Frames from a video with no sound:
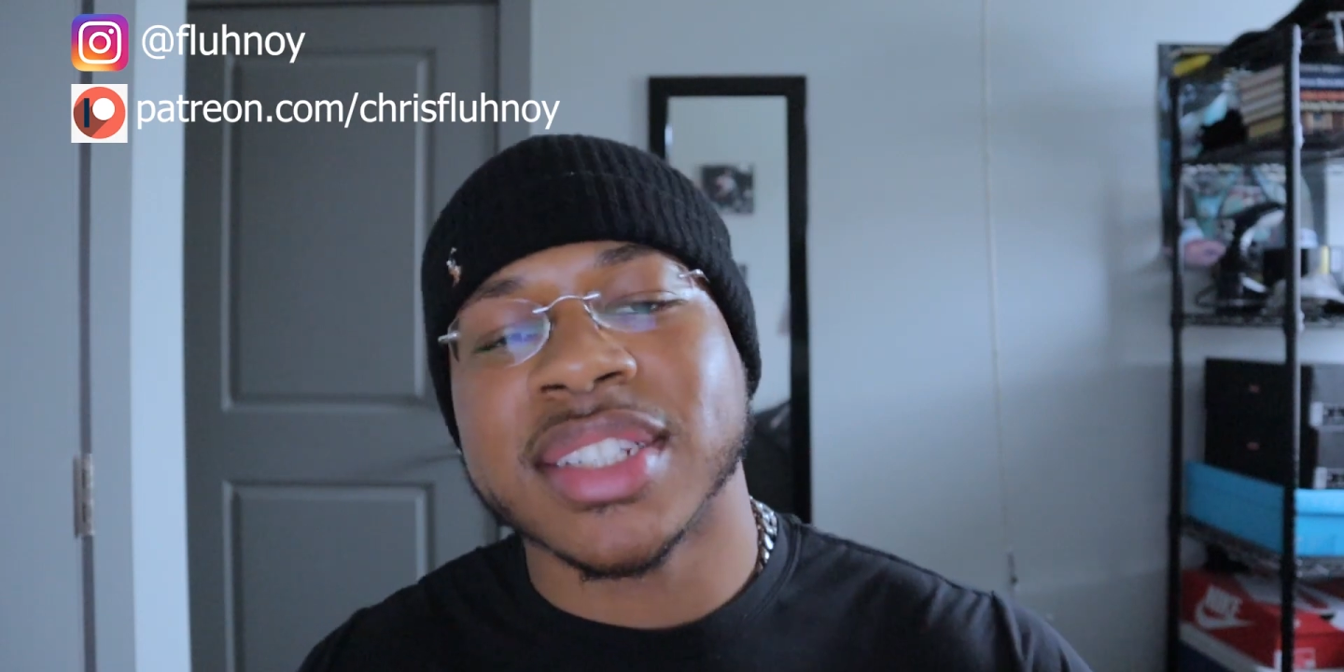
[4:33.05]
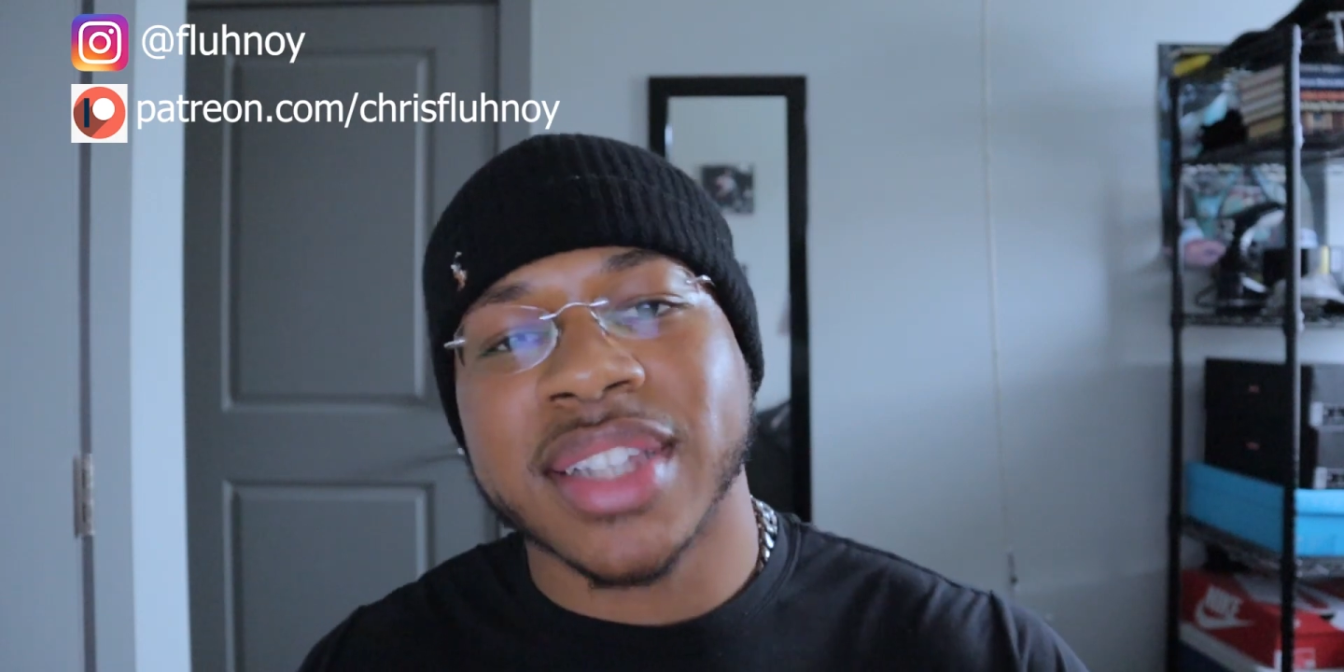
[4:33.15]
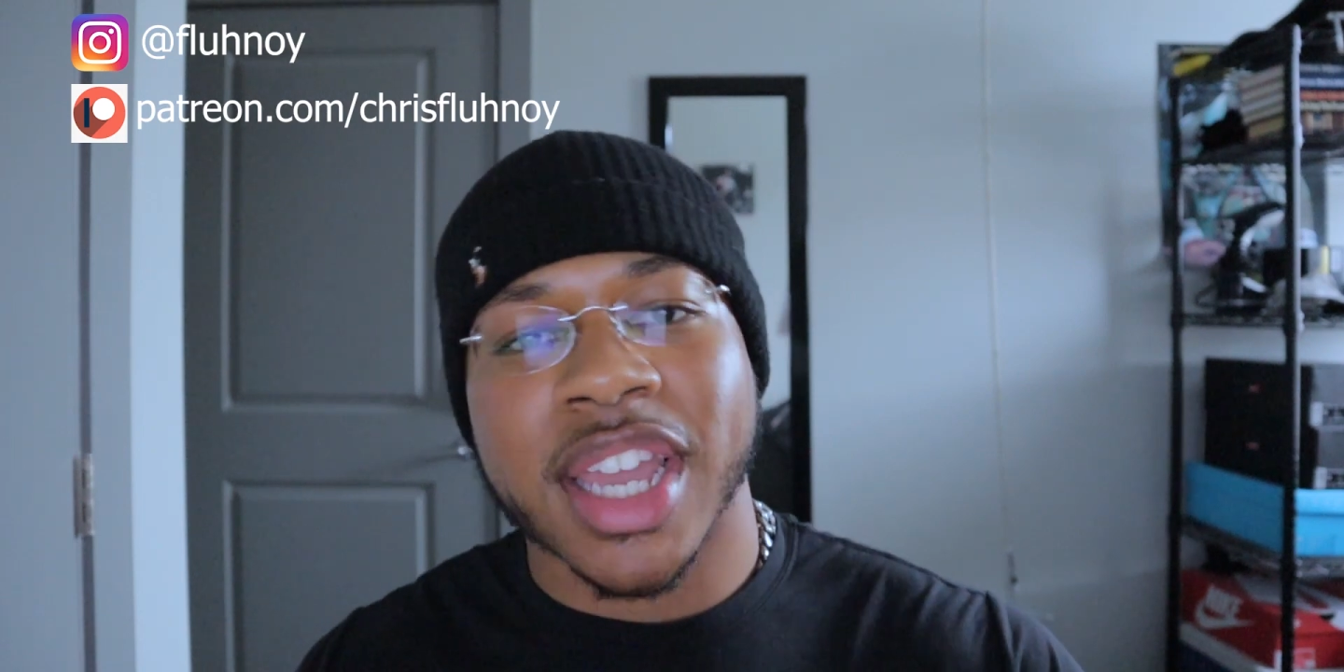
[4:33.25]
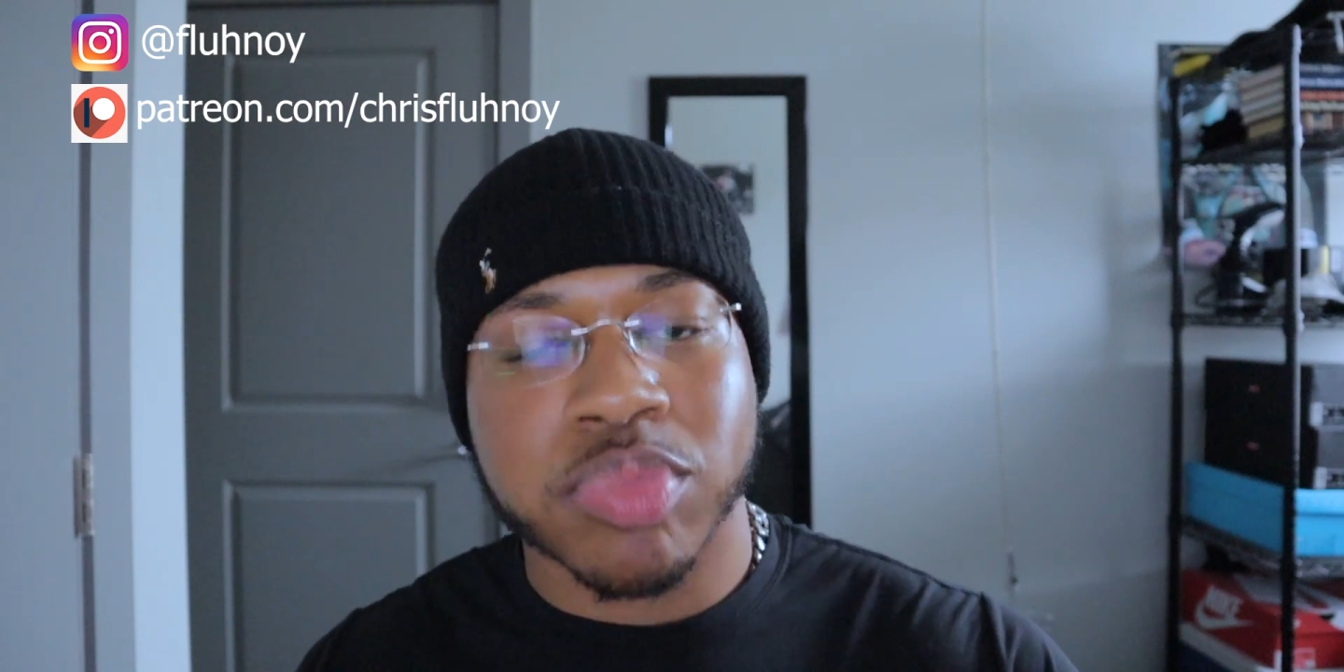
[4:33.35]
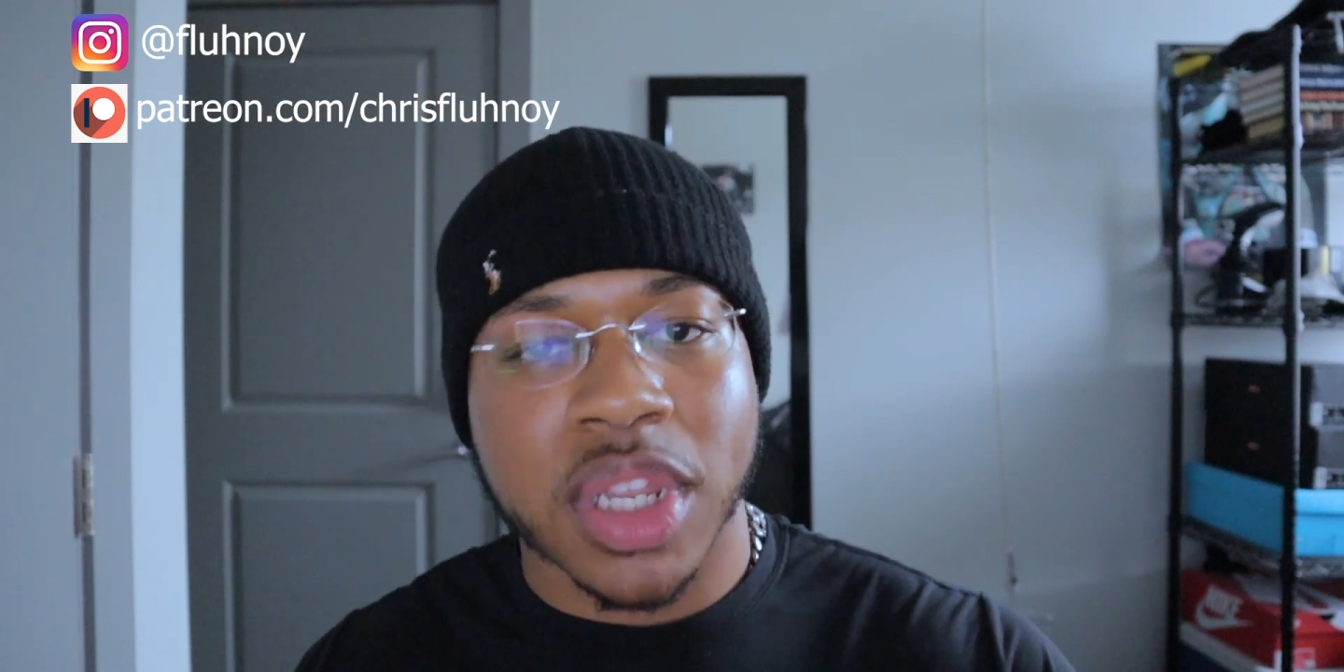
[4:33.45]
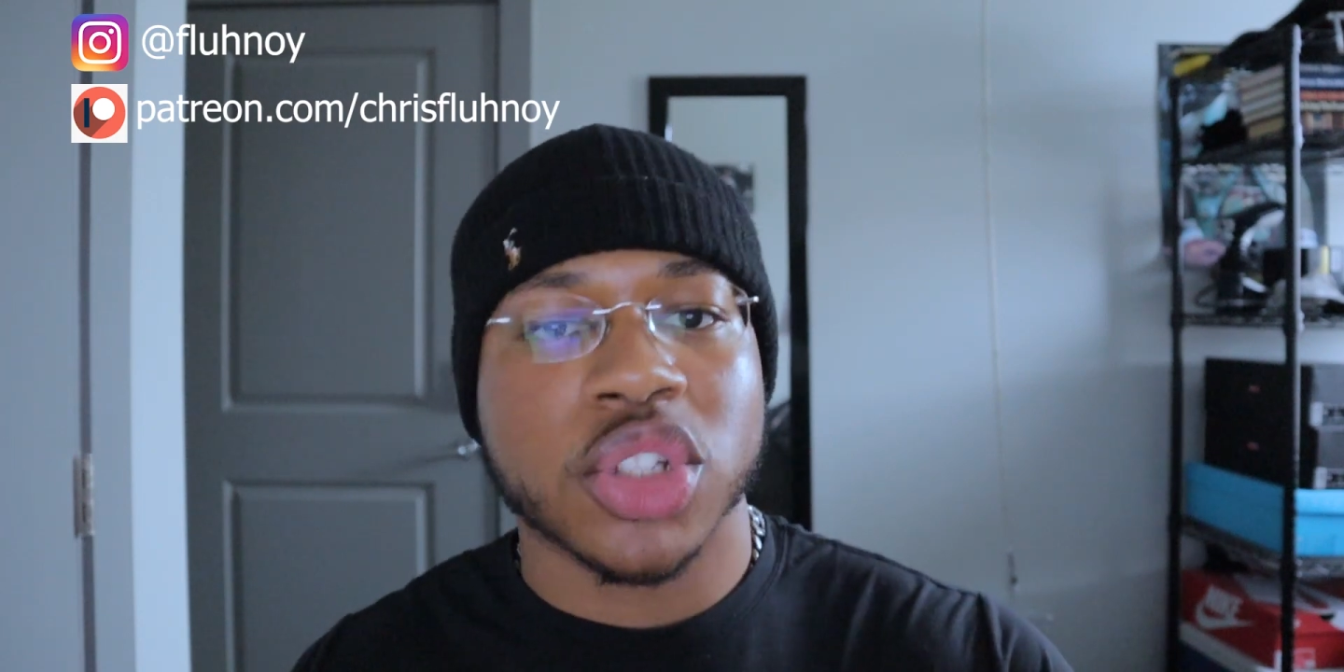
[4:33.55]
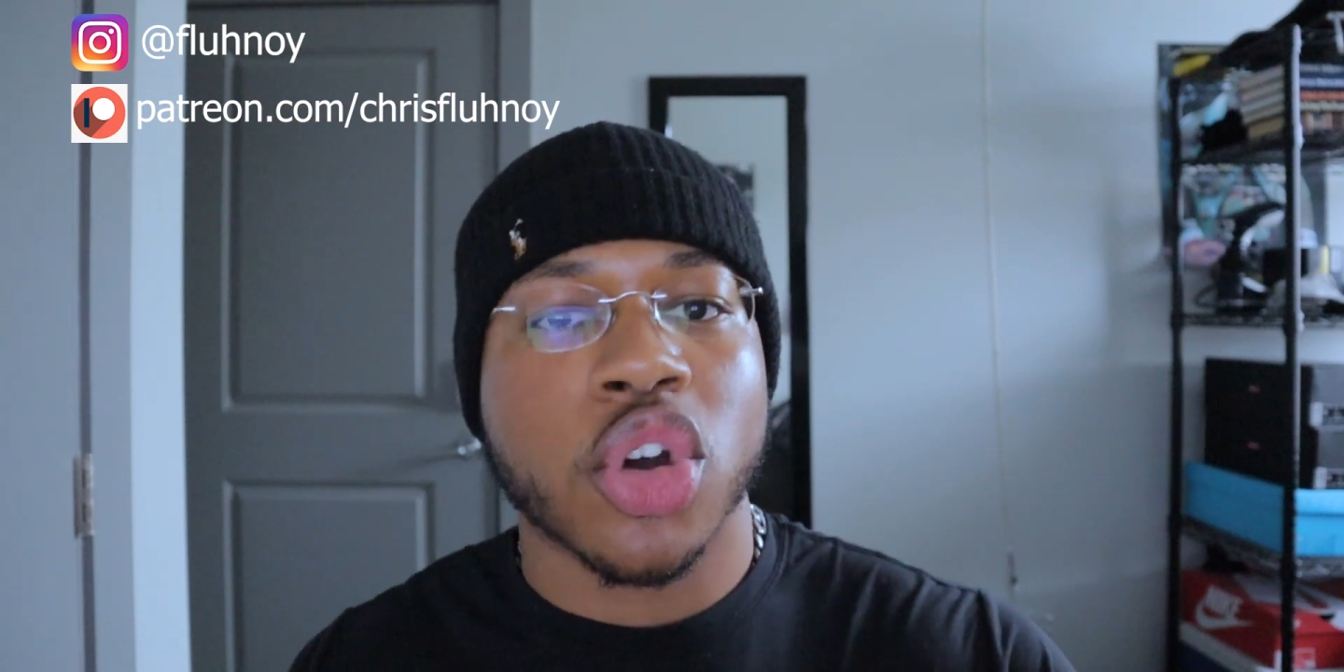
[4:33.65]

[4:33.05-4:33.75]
steak place